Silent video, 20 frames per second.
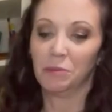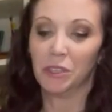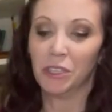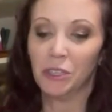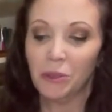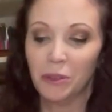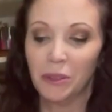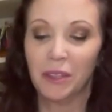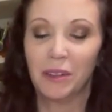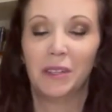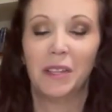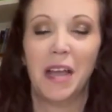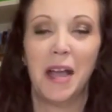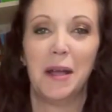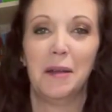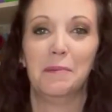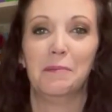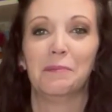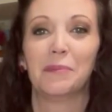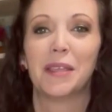cute little
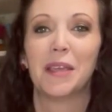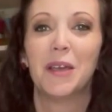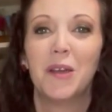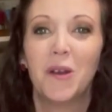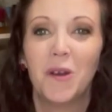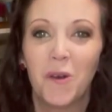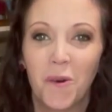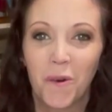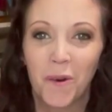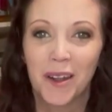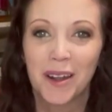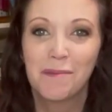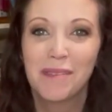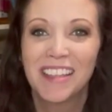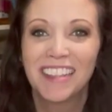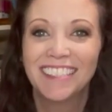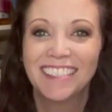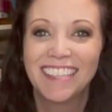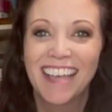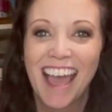
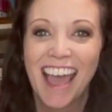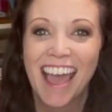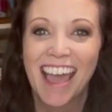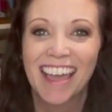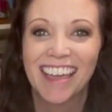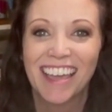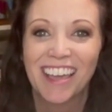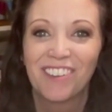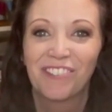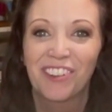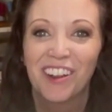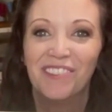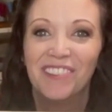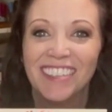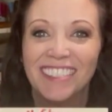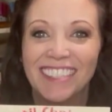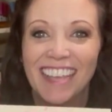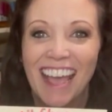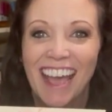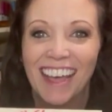ornaments hanging from
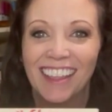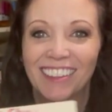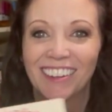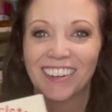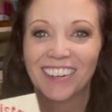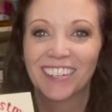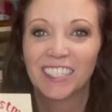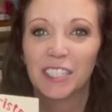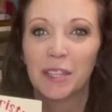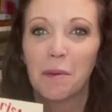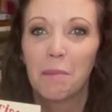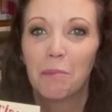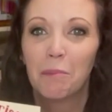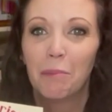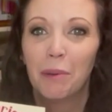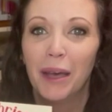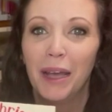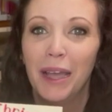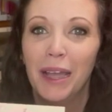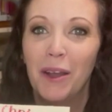his antlers.
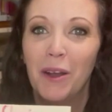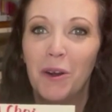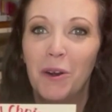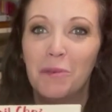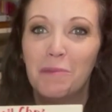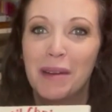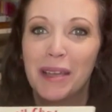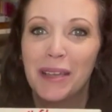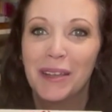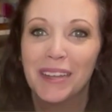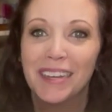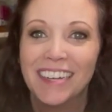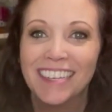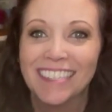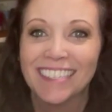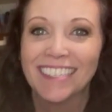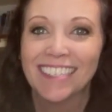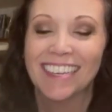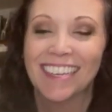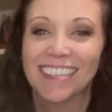But oh my
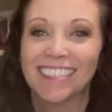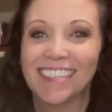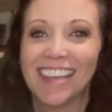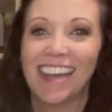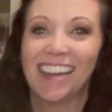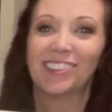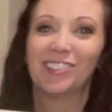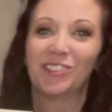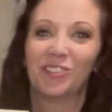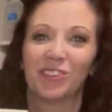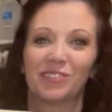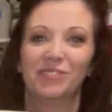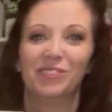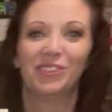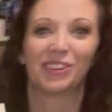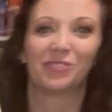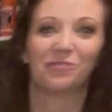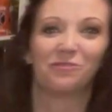goodness, is that adorable or